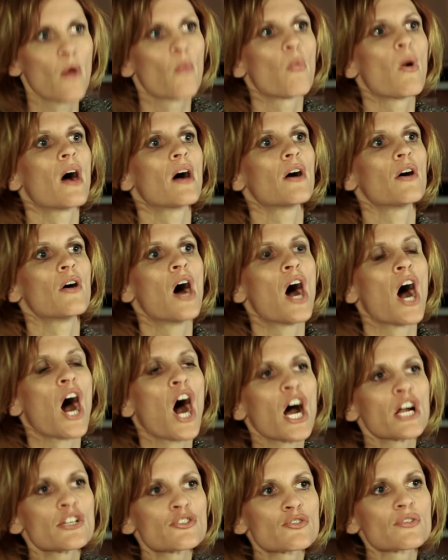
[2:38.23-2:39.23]
while
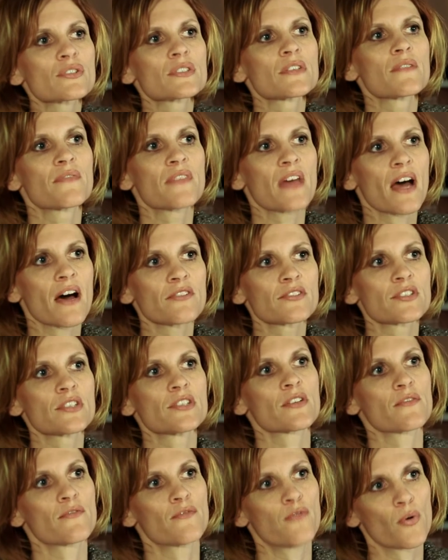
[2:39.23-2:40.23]
hundreds of
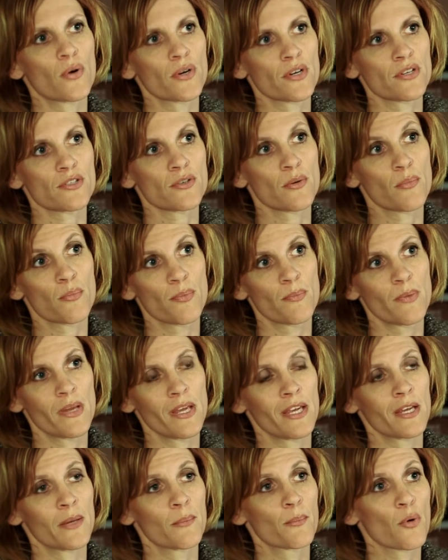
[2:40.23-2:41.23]
thousands of foreigners are
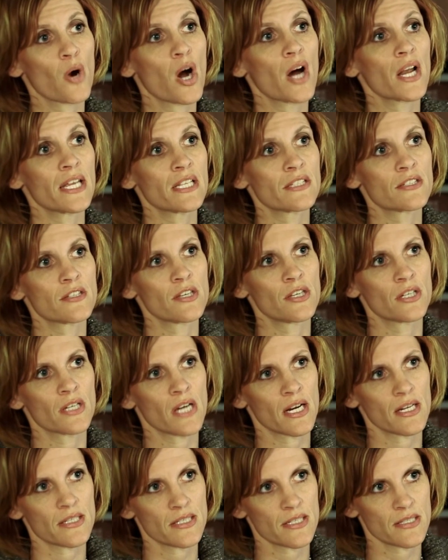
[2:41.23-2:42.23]
being brought into the
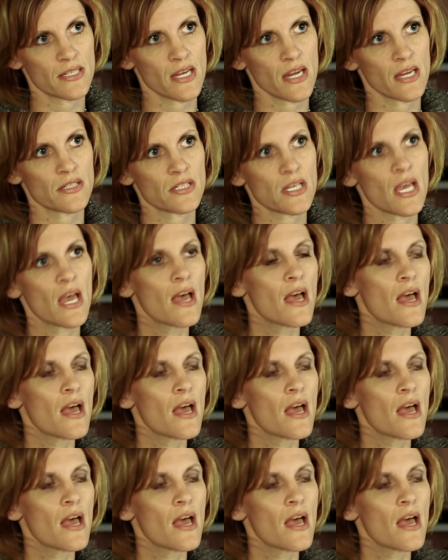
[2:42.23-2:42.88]
United States.